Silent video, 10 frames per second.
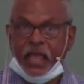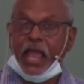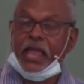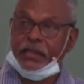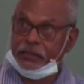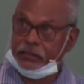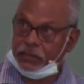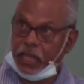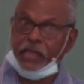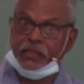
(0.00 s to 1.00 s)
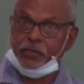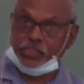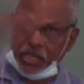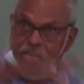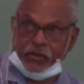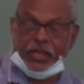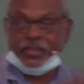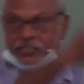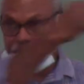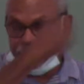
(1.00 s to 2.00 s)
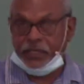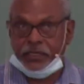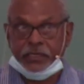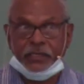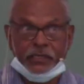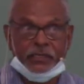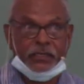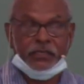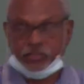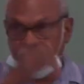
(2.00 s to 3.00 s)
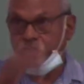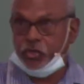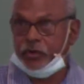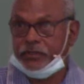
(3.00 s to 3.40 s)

and the machinery has to be secured.